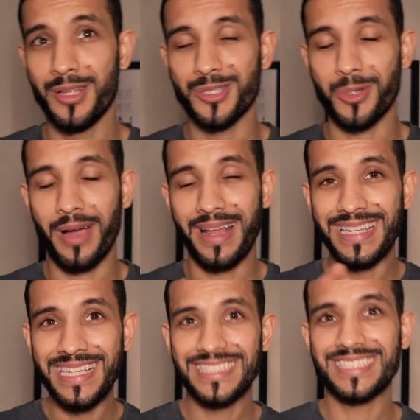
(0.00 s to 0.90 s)
So I
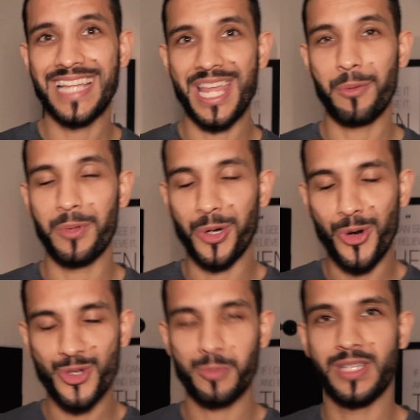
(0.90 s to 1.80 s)
need to take with
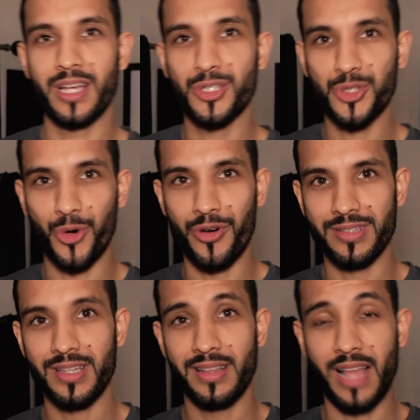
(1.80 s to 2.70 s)
100%
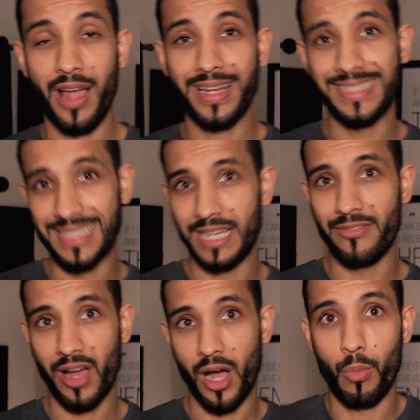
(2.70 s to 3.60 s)
assurance that I can
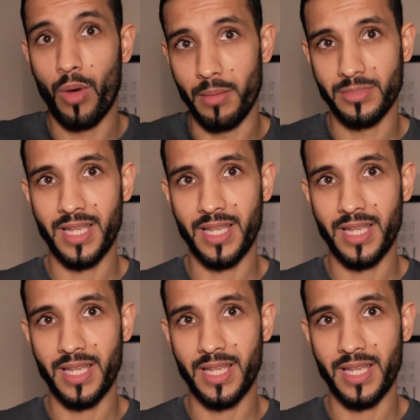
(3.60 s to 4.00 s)
deliver on what I'm